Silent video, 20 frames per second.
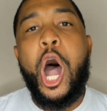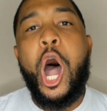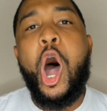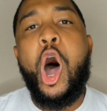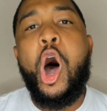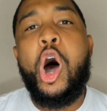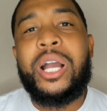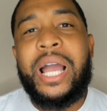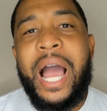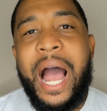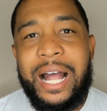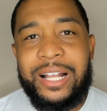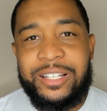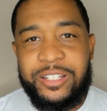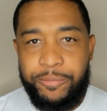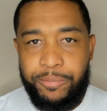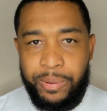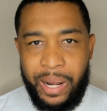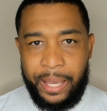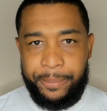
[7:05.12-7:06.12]
all kinds
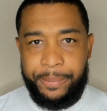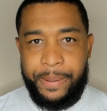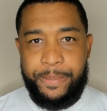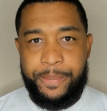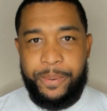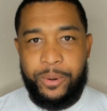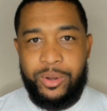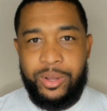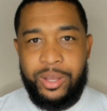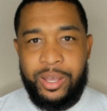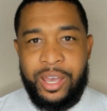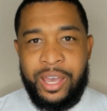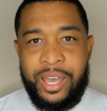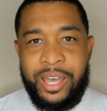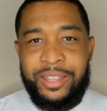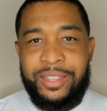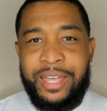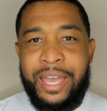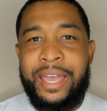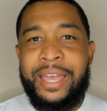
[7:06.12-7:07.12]
of black people.
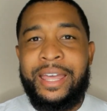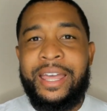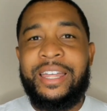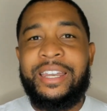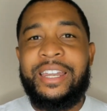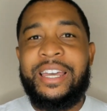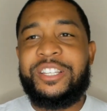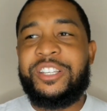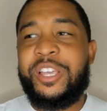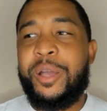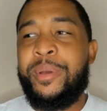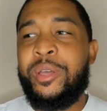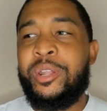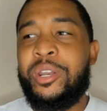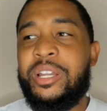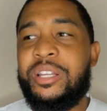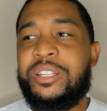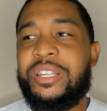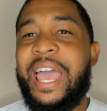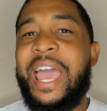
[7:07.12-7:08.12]
In these
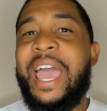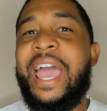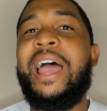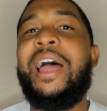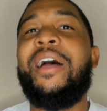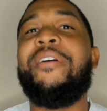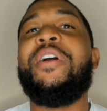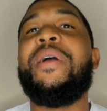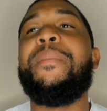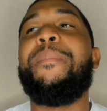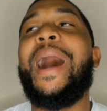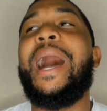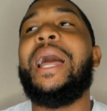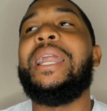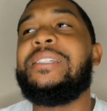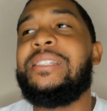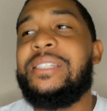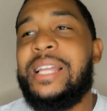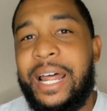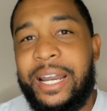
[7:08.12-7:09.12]
communities,
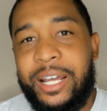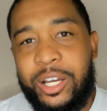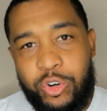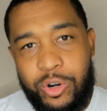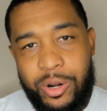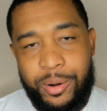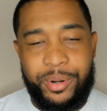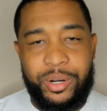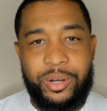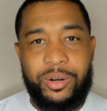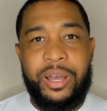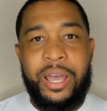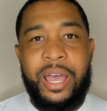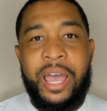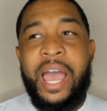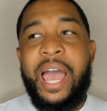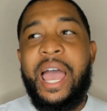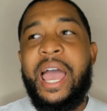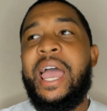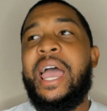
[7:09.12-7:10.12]
everybody's not a criminal.
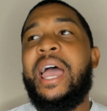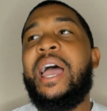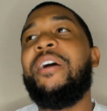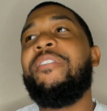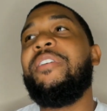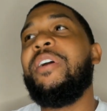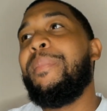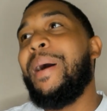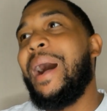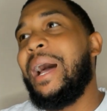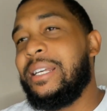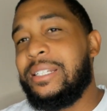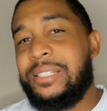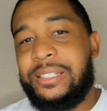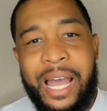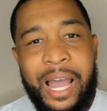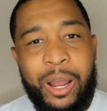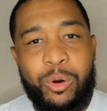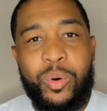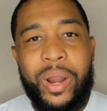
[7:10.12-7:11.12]
Everybody's
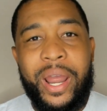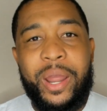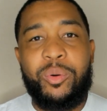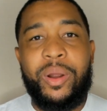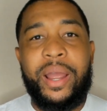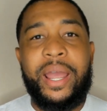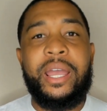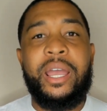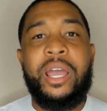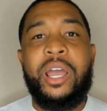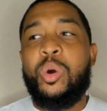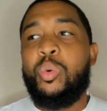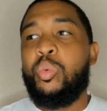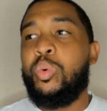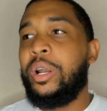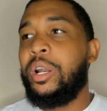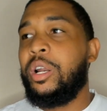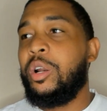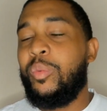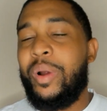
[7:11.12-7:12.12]
not Ray Ray
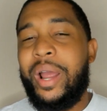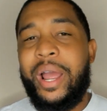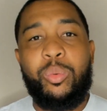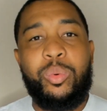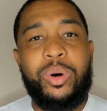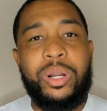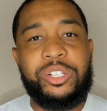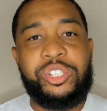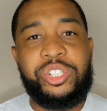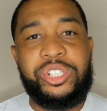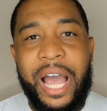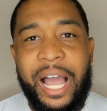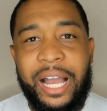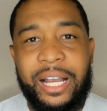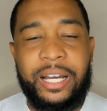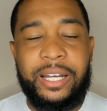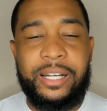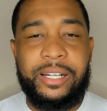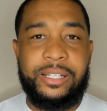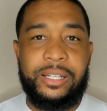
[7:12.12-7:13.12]
running around with a
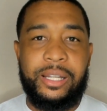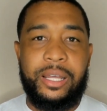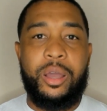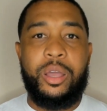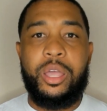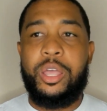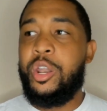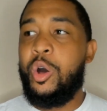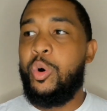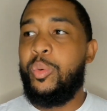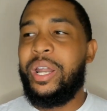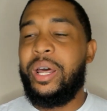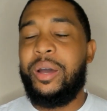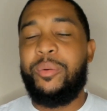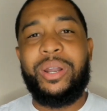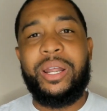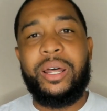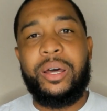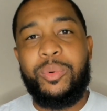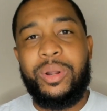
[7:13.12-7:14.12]
shotgun and
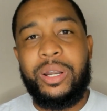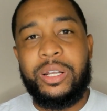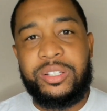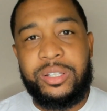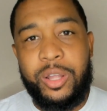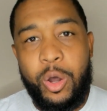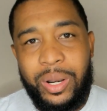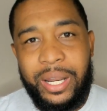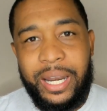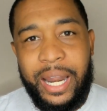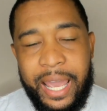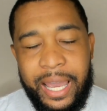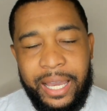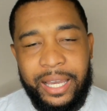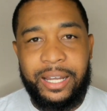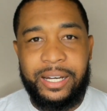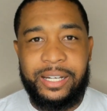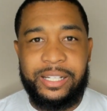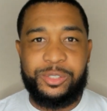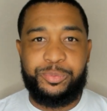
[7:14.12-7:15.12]
with a stolen
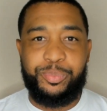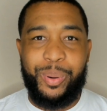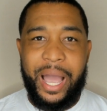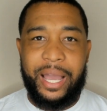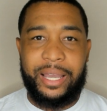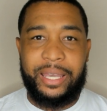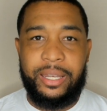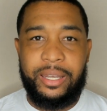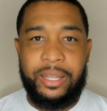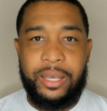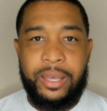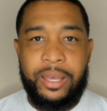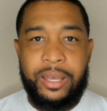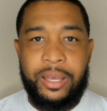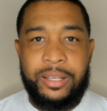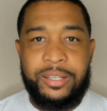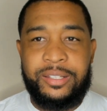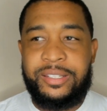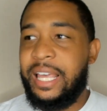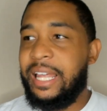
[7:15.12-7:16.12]
handgun in his pocket,
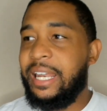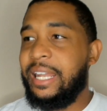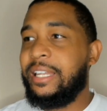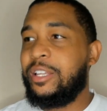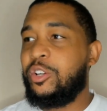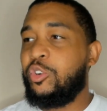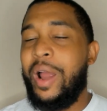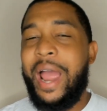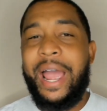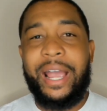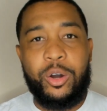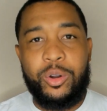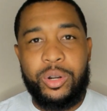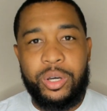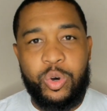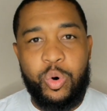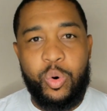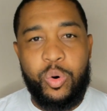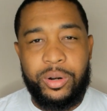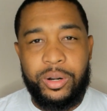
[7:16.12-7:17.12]
selling crack on a
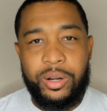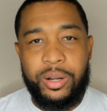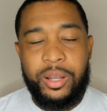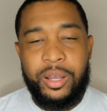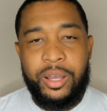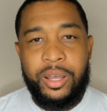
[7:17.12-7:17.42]
corner.